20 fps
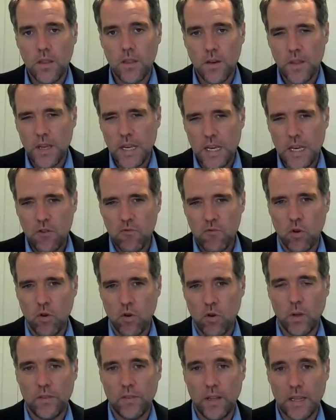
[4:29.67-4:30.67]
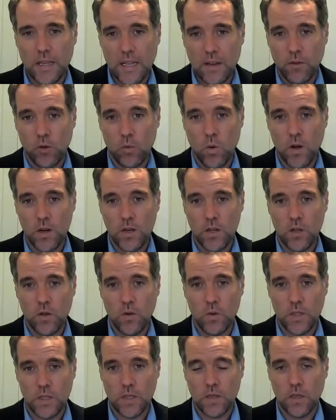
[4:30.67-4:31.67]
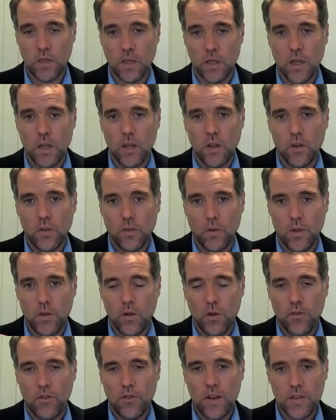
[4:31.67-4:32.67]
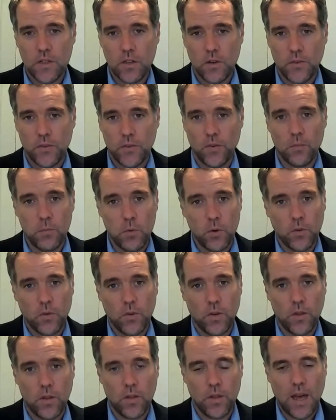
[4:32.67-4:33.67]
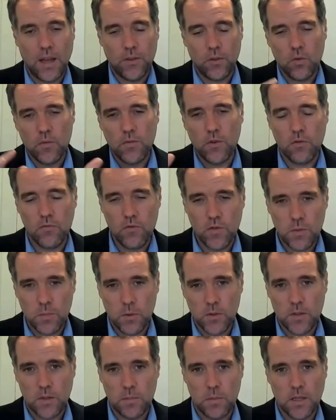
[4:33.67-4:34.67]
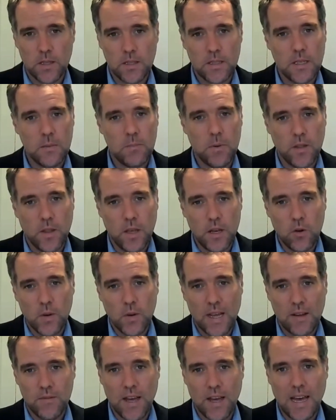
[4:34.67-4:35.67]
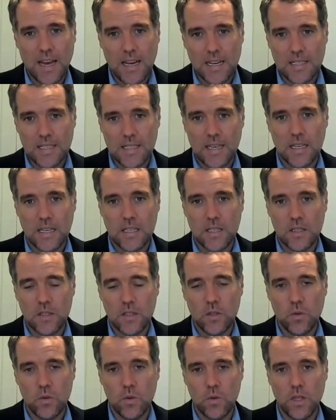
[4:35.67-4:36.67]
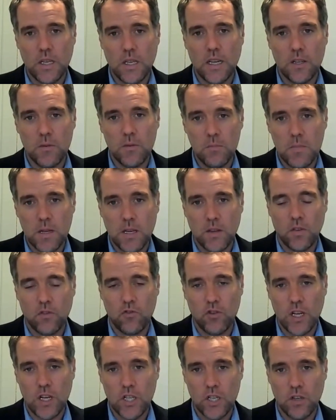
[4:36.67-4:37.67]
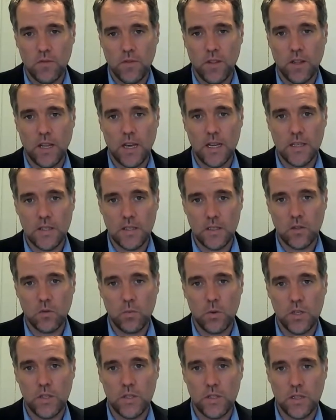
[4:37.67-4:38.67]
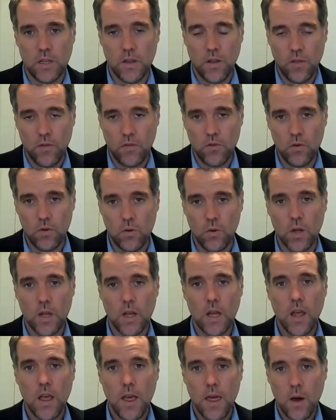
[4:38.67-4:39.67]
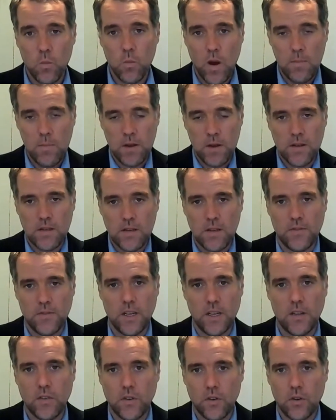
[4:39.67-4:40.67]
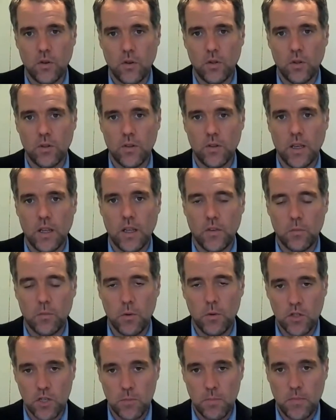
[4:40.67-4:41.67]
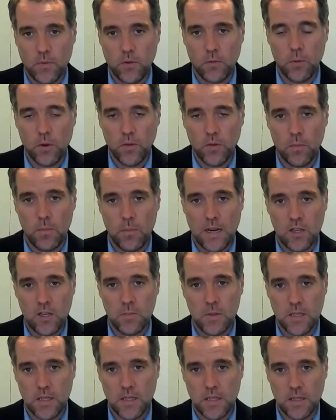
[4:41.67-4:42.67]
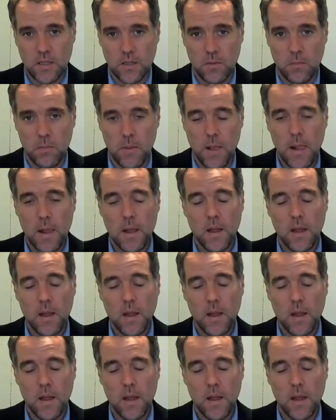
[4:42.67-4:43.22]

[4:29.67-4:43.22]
The other key role is a level 1 user. So the authorizing officer has overall responsibility, but they don't have access to the administration of the license, which is done through a web interface called a sponsor management system.